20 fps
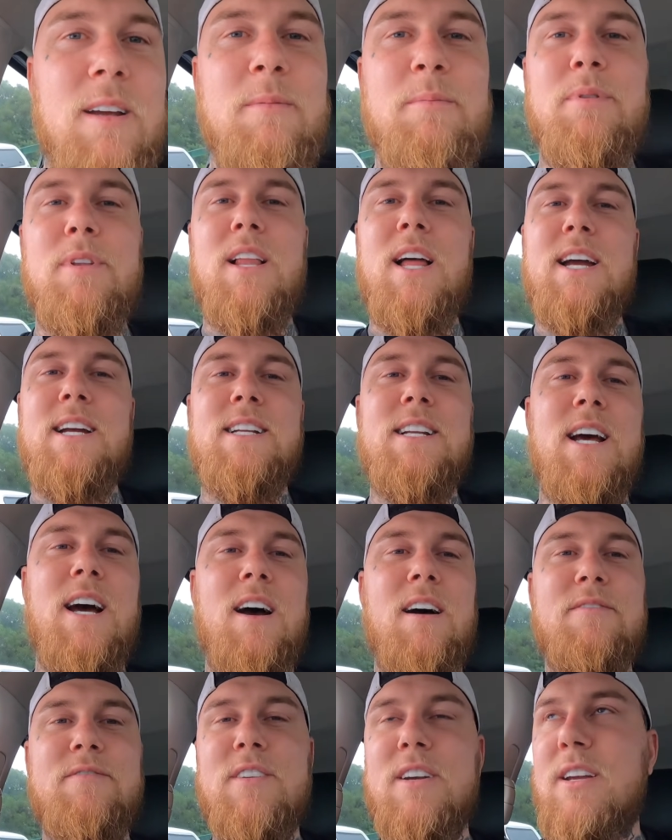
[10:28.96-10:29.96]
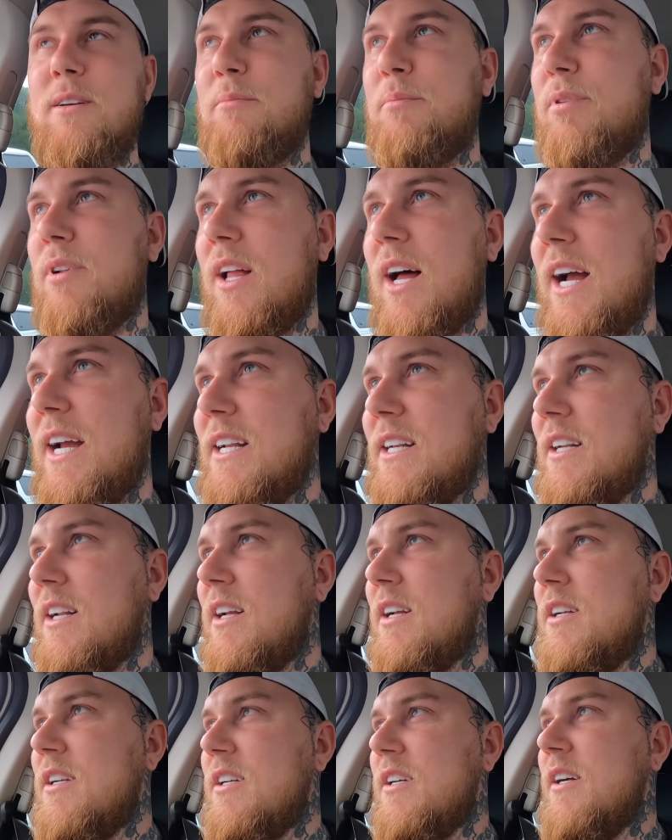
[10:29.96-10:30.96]
complaint after complaint.
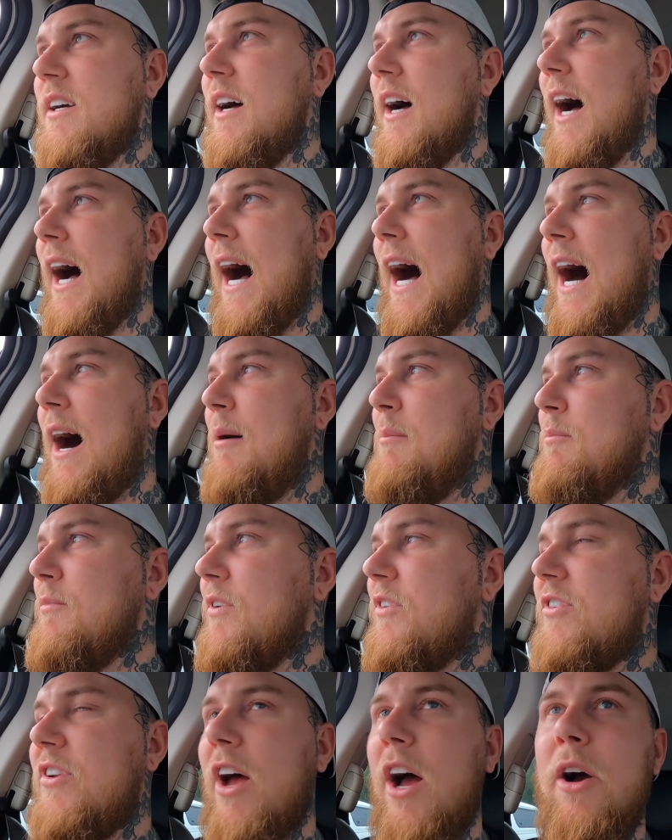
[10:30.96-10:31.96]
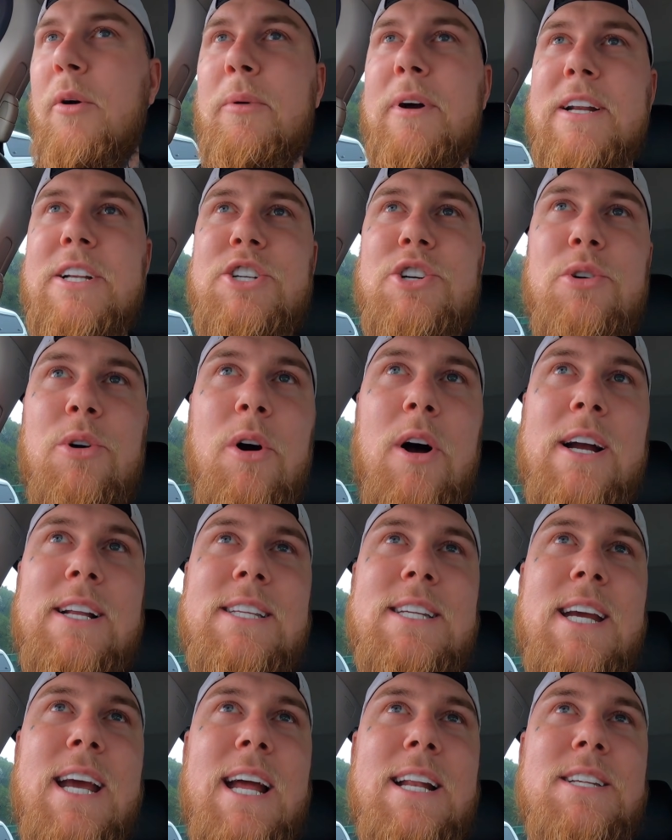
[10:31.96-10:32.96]
Um, so we're trying
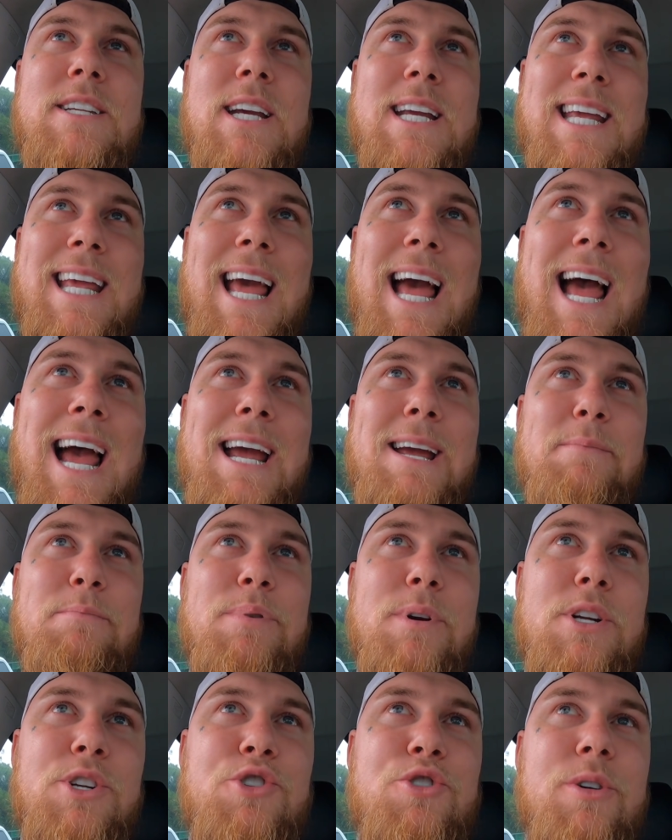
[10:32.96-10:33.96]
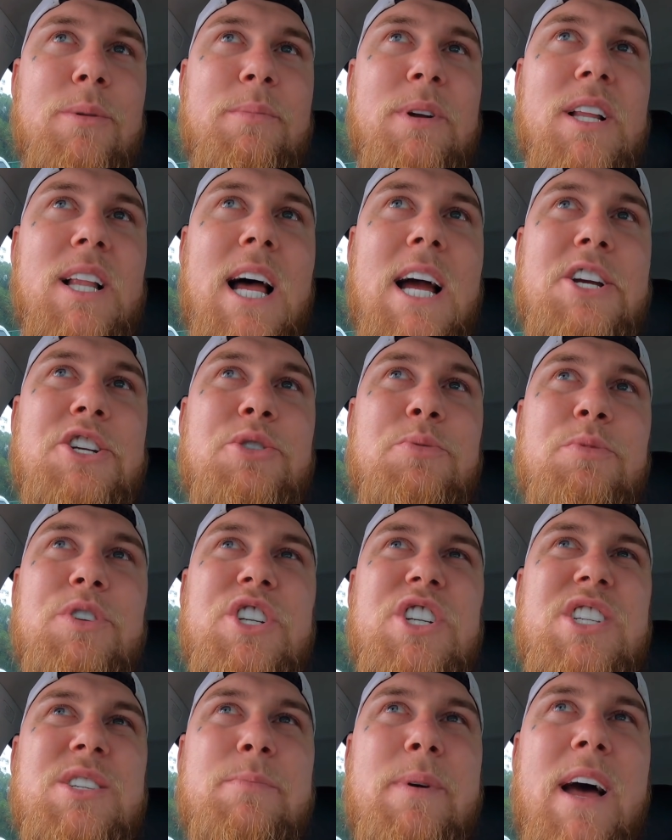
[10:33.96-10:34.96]
to get to Cape Tribulation,
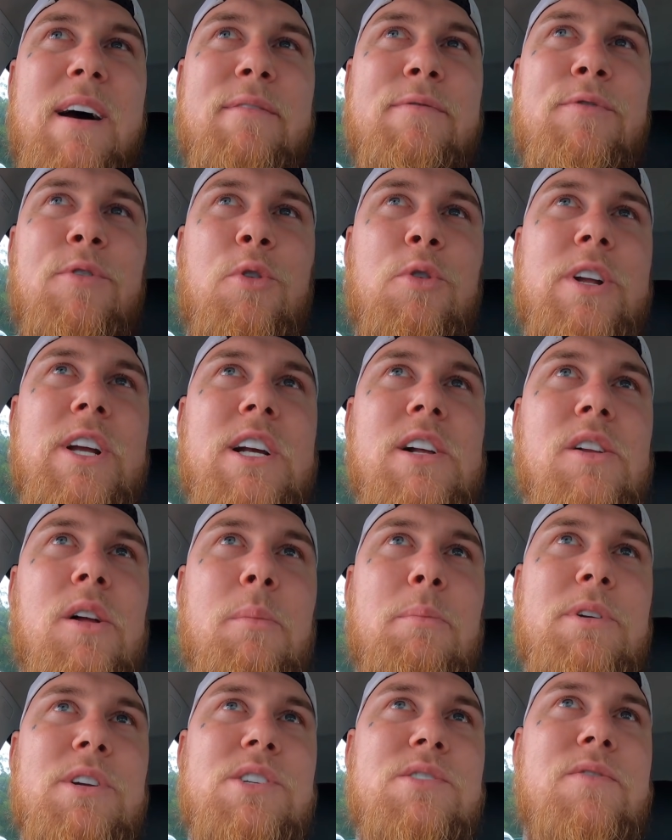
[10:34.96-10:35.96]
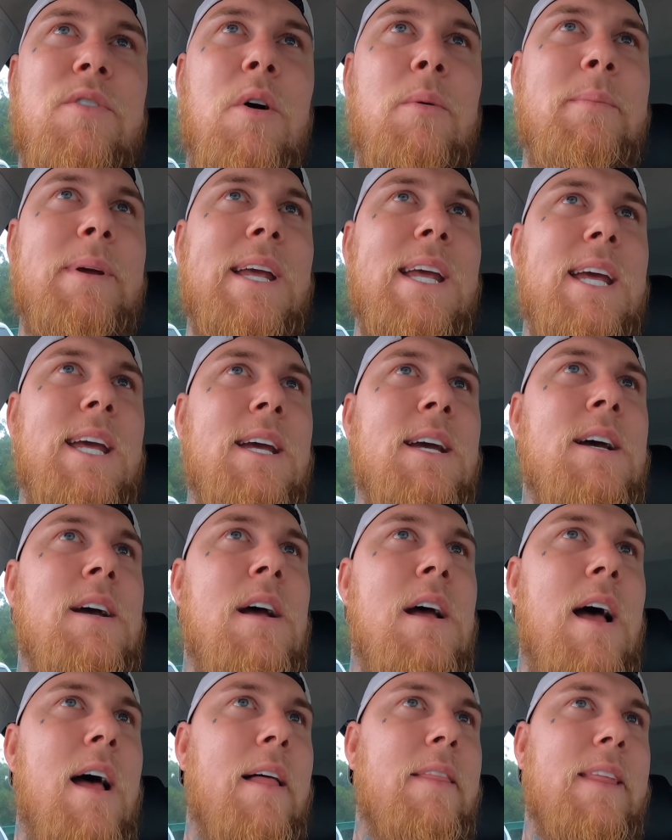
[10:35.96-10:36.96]
which is about 40 kilometers from here.
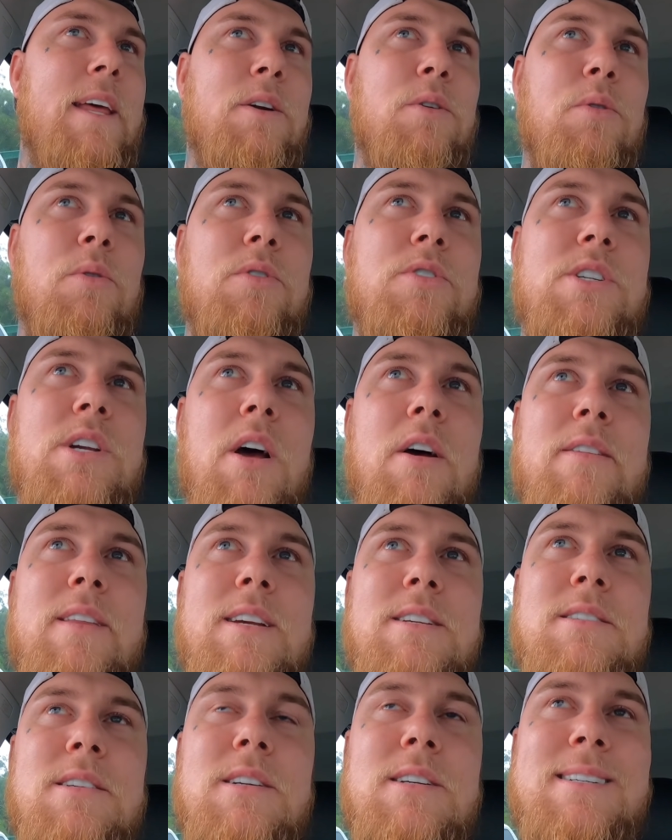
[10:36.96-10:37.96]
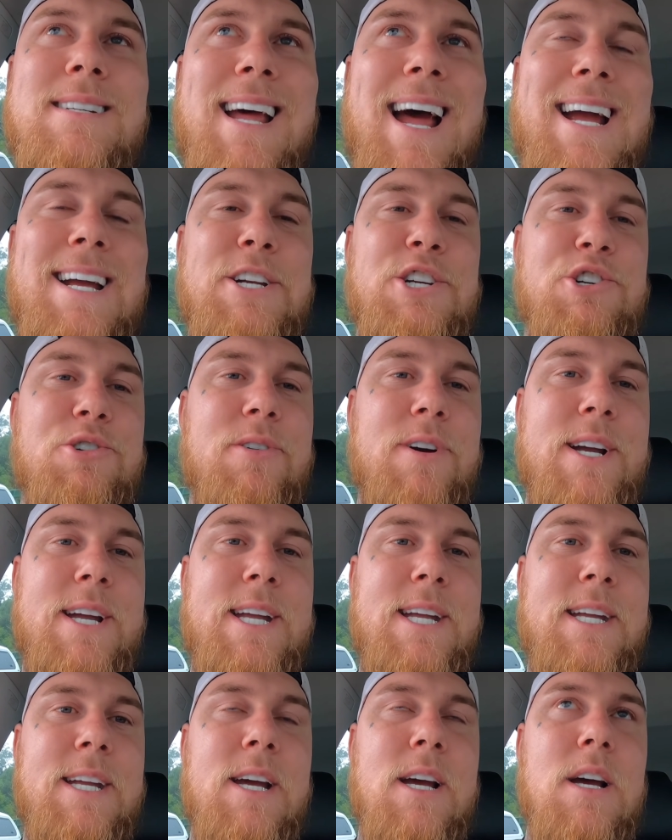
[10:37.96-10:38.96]
And then also there's a
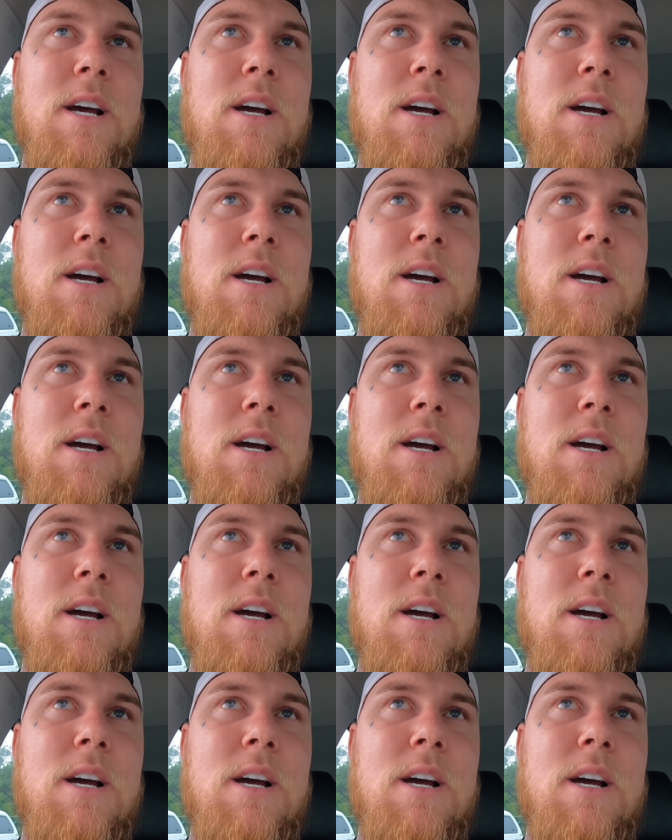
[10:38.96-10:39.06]
Daintree